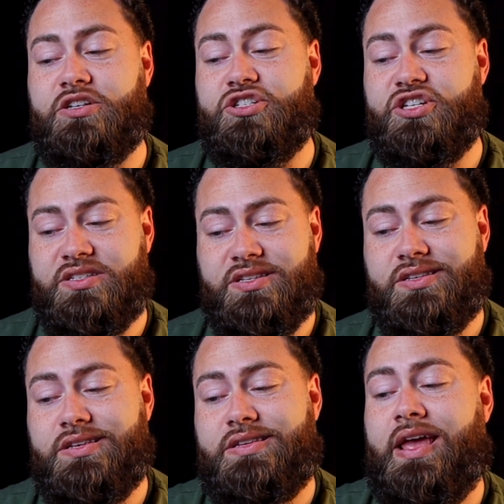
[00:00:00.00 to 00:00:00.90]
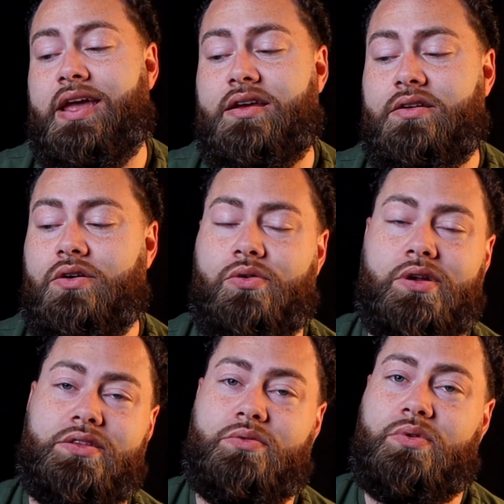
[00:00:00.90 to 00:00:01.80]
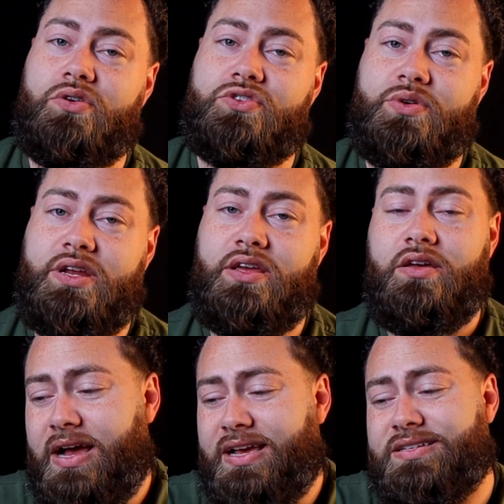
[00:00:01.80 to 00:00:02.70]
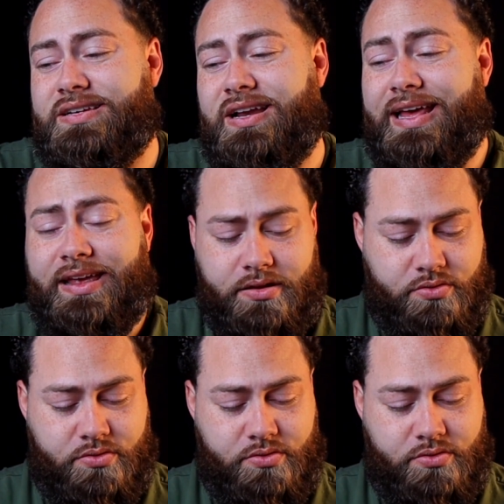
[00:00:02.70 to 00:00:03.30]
Jesus's hand holding the rosary. I guess kind of like